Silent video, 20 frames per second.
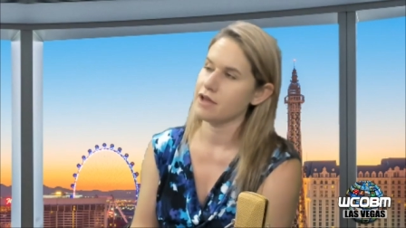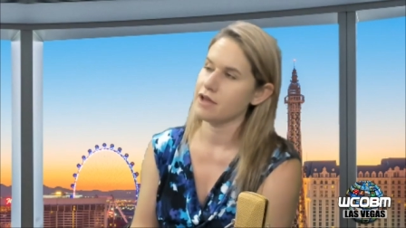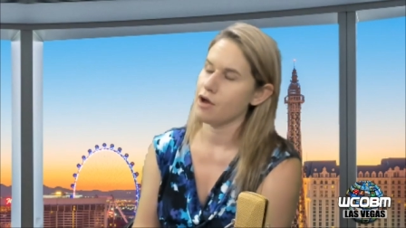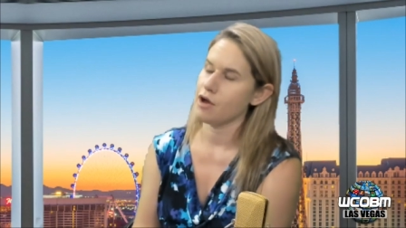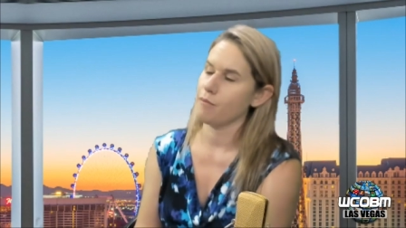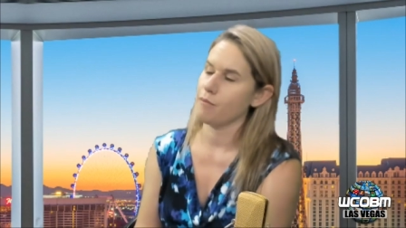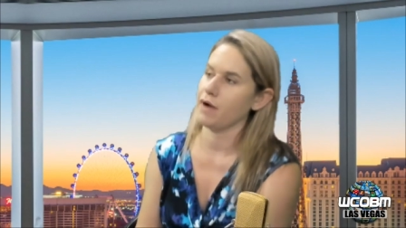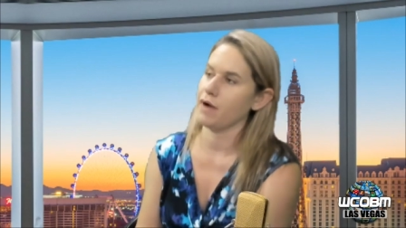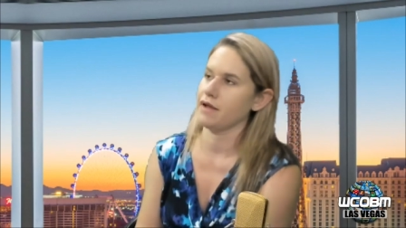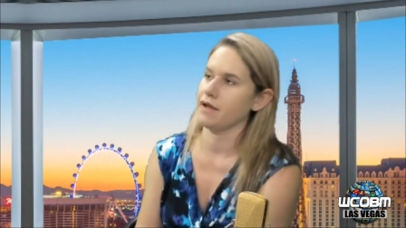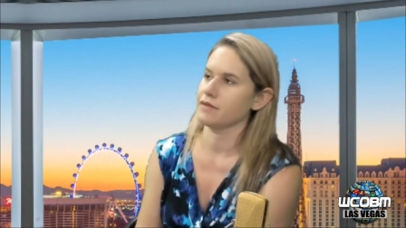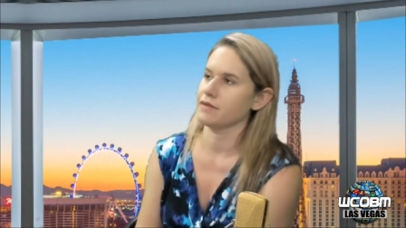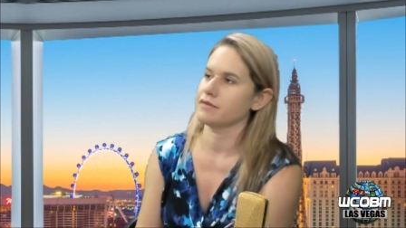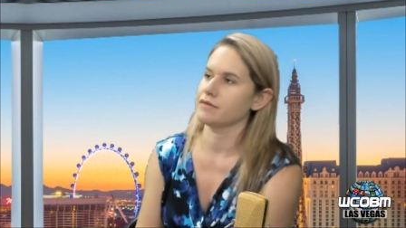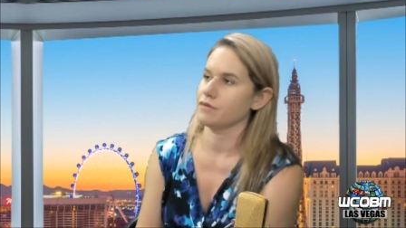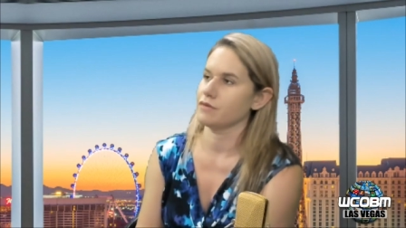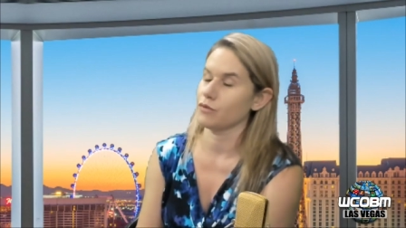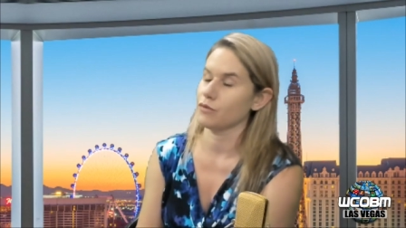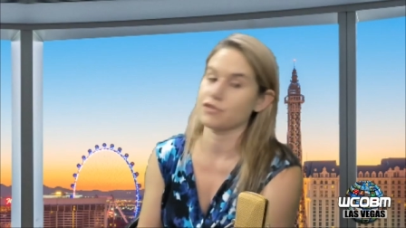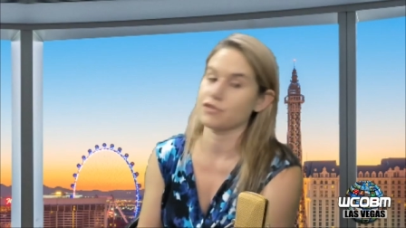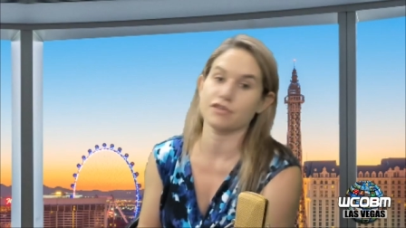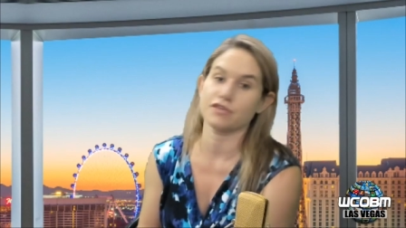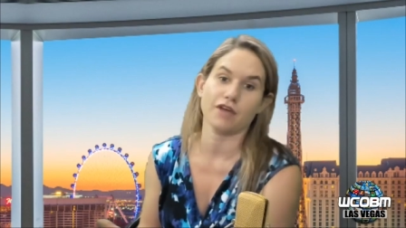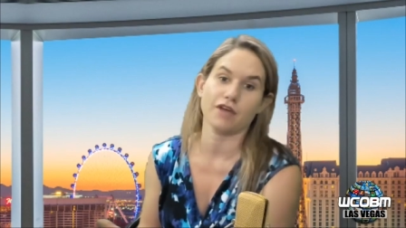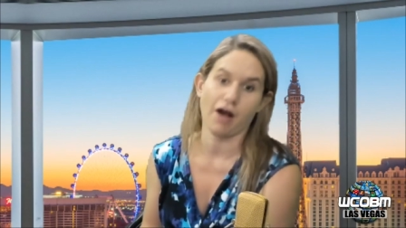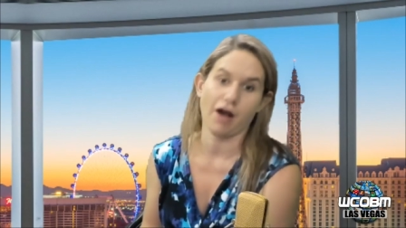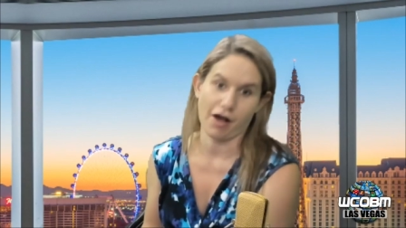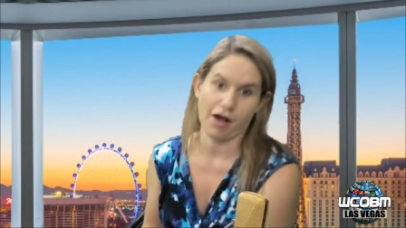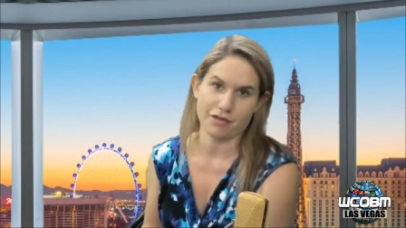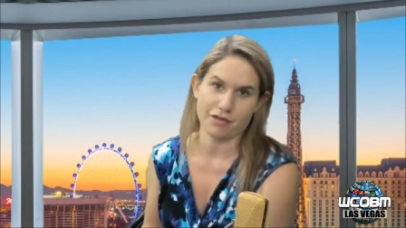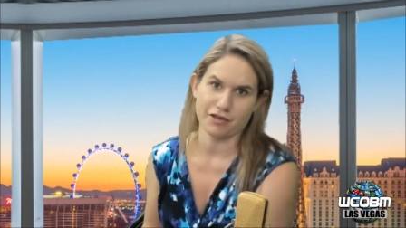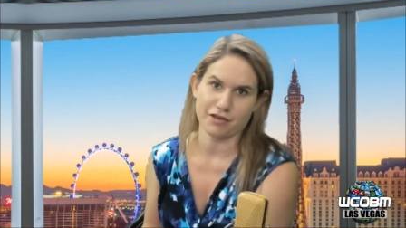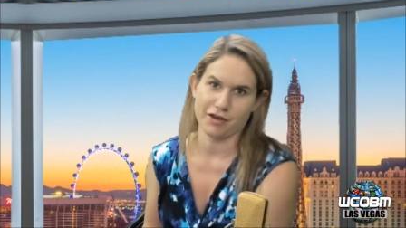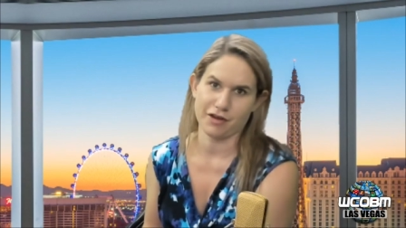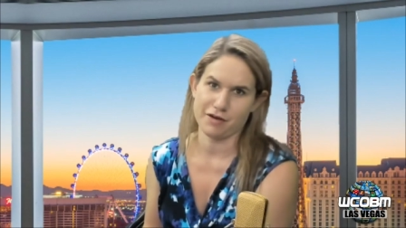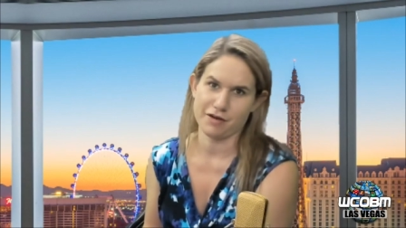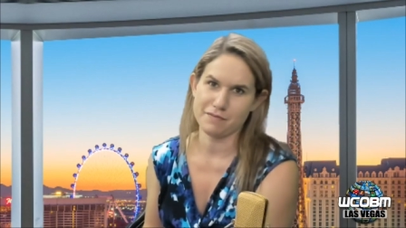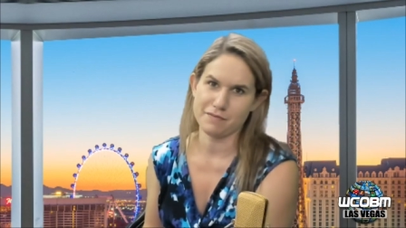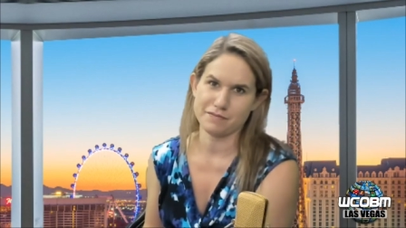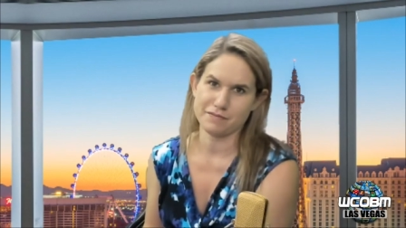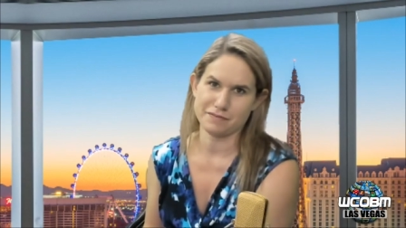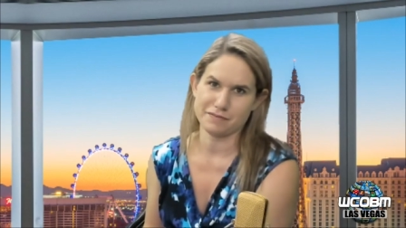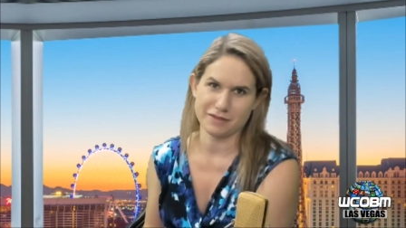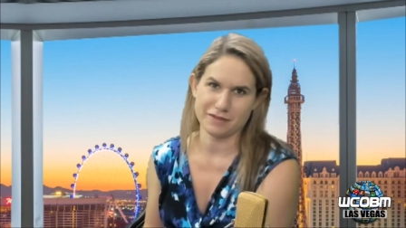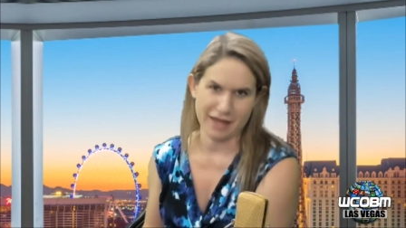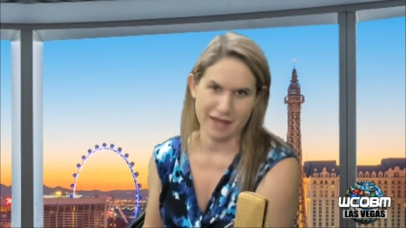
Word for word: which is but, great. Thank which you. Is awesome. Thank you guys.